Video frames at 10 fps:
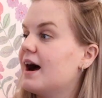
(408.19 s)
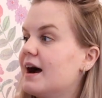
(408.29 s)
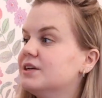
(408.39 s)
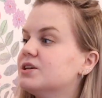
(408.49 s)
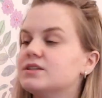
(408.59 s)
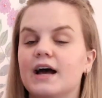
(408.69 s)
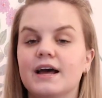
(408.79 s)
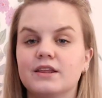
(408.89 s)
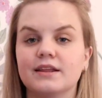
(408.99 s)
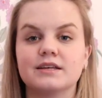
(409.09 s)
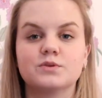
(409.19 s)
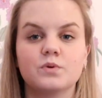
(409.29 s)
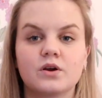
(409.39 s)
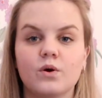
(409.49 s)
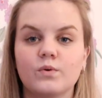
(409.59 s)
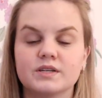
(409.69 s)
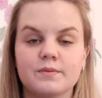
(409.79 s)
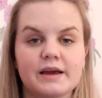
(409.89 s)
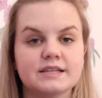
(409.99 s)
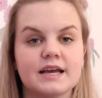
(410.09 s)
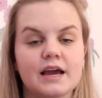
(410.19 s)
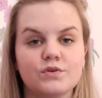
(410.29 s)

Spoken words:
I thought this book was amazing.